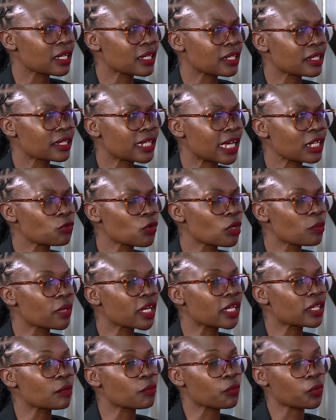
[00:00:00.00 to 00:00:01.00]
that will
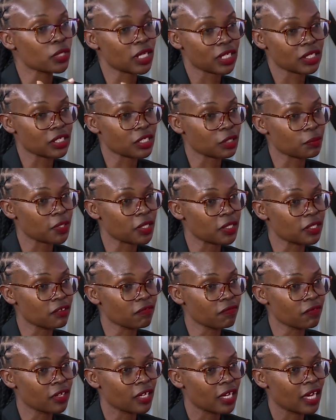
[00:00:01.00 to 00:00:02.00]
make the product
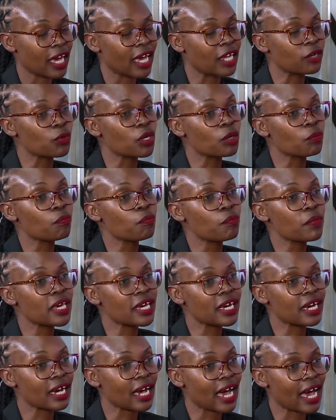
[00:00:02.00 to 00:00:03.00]
expensive and will
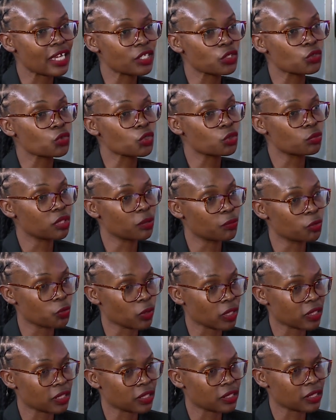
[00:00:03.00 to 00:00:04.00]
make us not be able
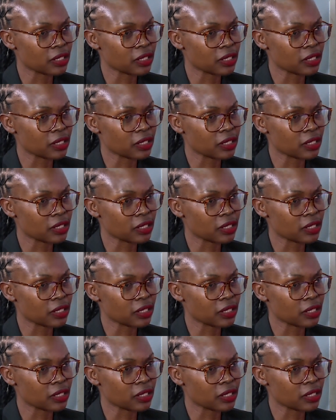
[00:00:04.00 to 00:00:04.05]
to access it.